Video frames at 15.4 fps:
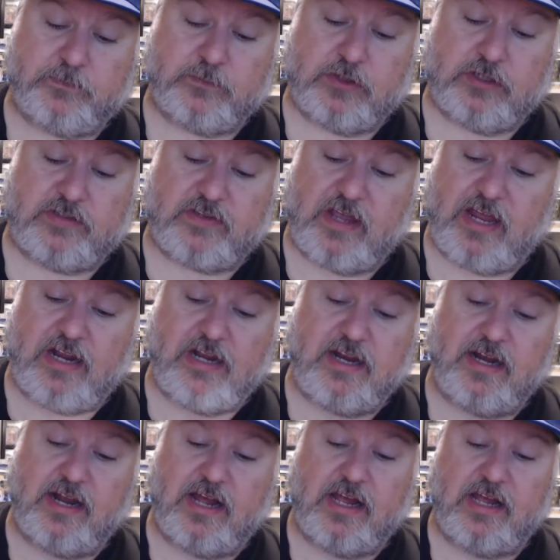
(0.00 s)
It's an
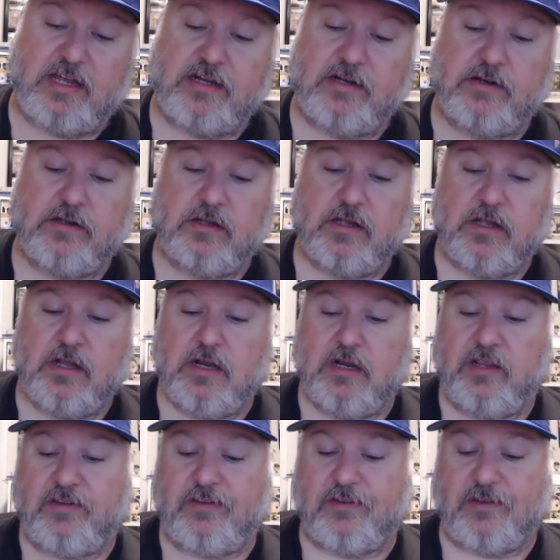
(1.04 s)
89.
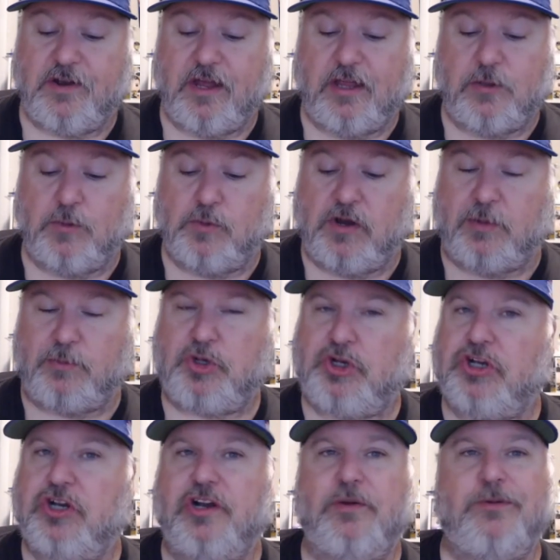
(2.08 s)
This is another one I'm
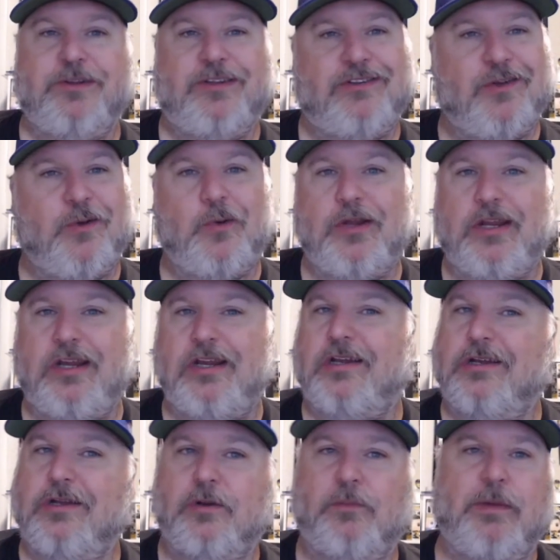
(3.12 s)
sure was sold in the
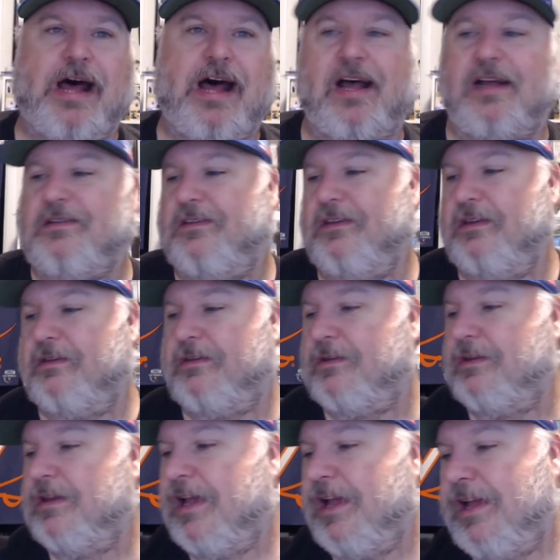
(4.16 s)
little
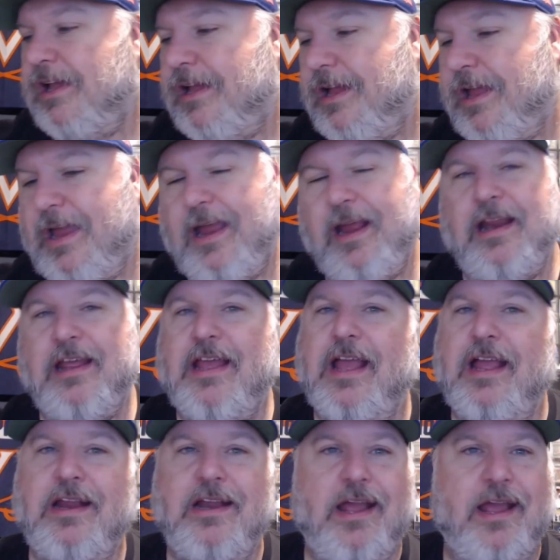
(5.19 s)
boxes.
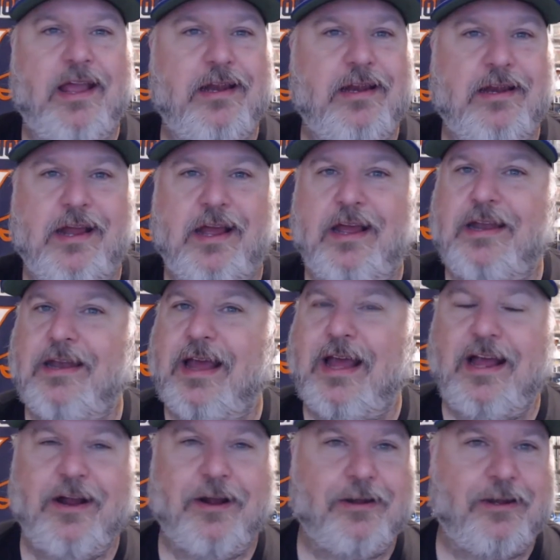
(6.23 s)
88, 89,
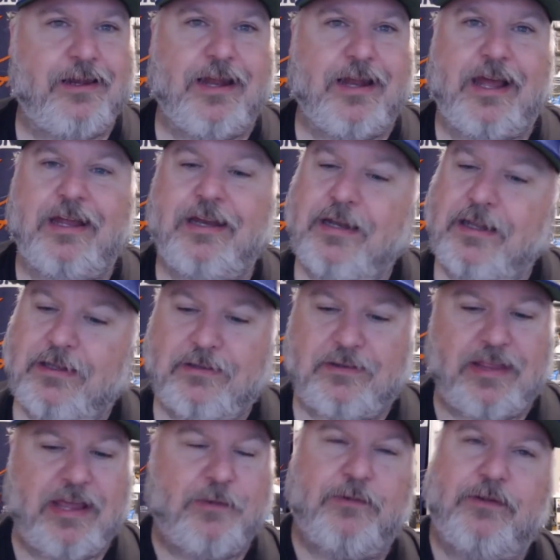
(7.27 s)
not early 90s.
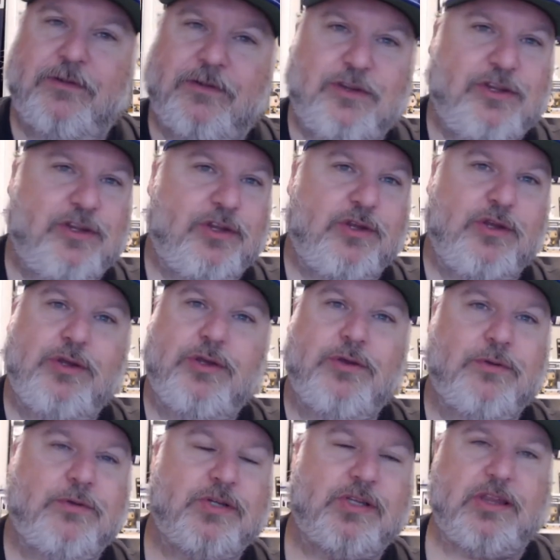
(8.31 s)
That was a
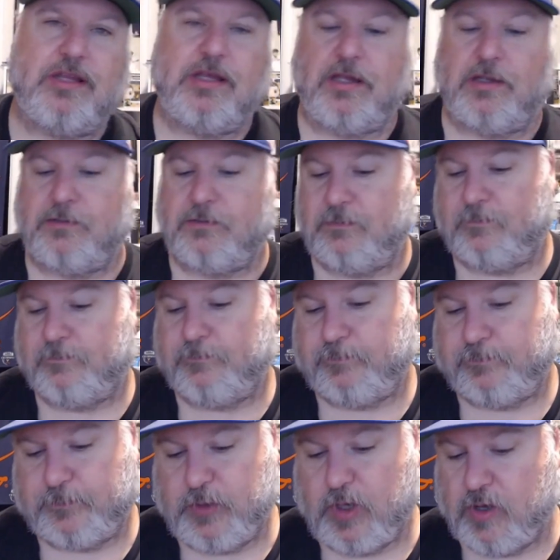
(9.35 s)
huge thing.
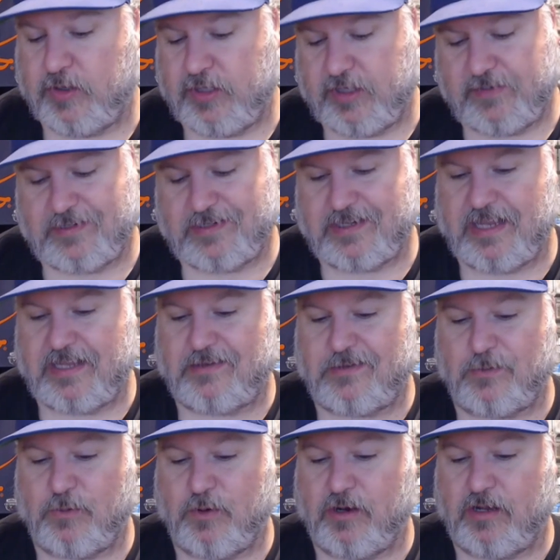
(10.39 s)
All these
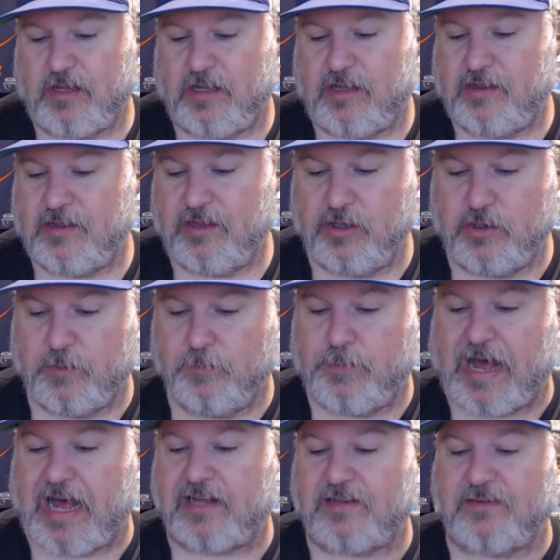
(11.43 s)
sets were little
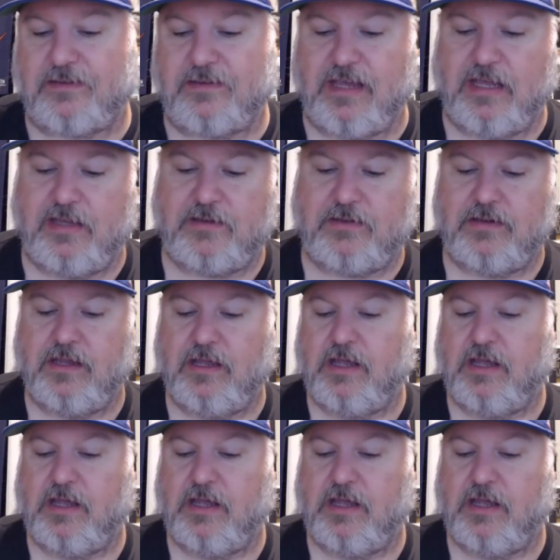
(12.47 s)
box sets.